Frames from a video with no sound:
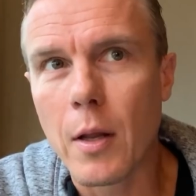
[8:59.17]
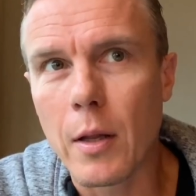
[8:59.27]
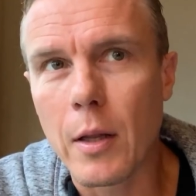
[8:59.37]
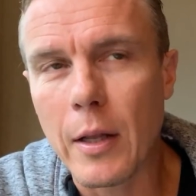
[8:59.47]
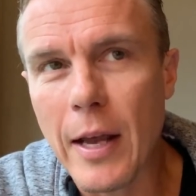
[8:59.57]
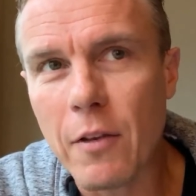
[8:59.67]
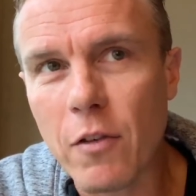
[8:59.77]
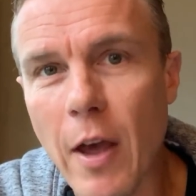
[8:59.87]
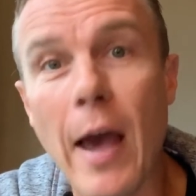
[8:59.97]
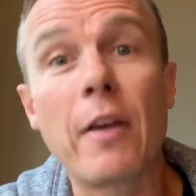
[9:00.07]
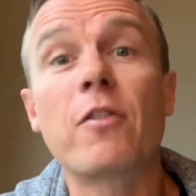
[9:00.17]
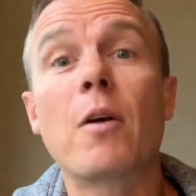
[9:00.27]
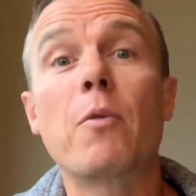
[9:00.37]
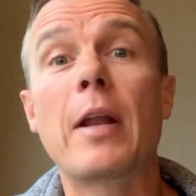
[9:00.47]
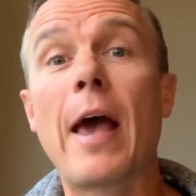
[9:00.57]
let's say
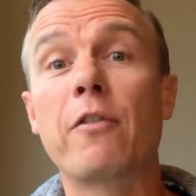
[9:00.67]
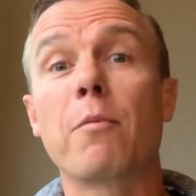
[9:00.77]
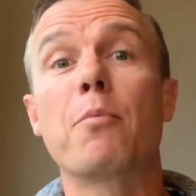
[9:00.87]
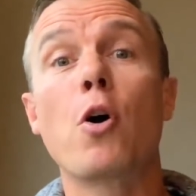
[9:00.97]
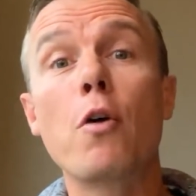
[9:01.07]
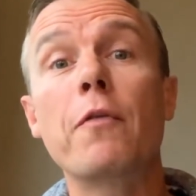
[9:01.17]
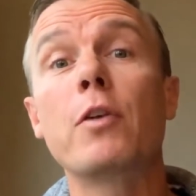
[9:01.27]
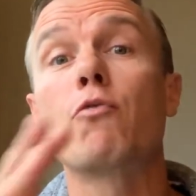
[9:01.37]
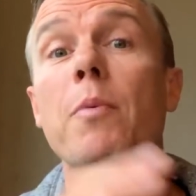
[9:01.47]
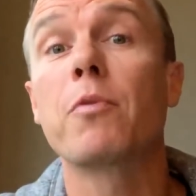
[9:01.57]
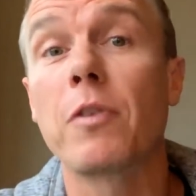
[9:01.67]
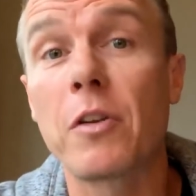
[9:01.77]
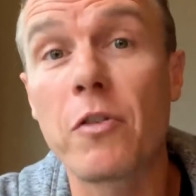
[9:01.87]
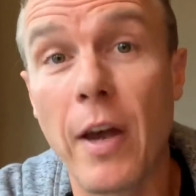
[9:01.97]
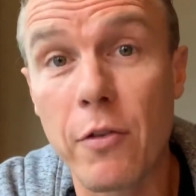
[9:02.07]
someone has a perfect
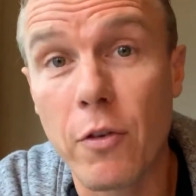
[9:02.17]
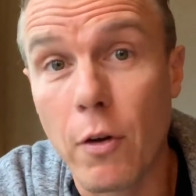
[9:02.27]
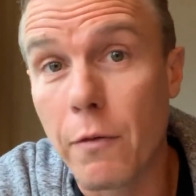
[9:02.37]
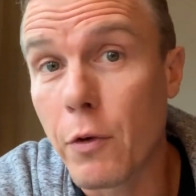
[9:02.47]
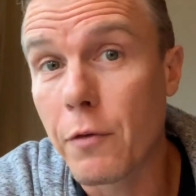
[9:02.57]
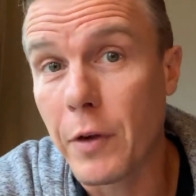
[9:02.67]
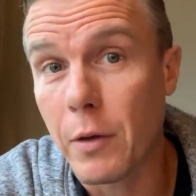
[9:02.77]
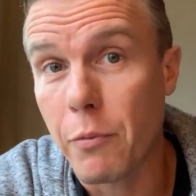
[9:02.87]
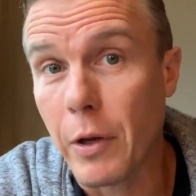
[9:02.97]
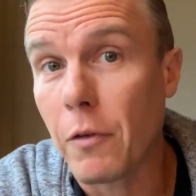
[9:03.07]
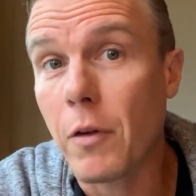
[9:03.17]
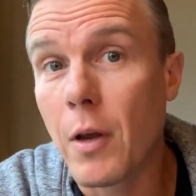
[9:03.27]
representation of your fingerprints.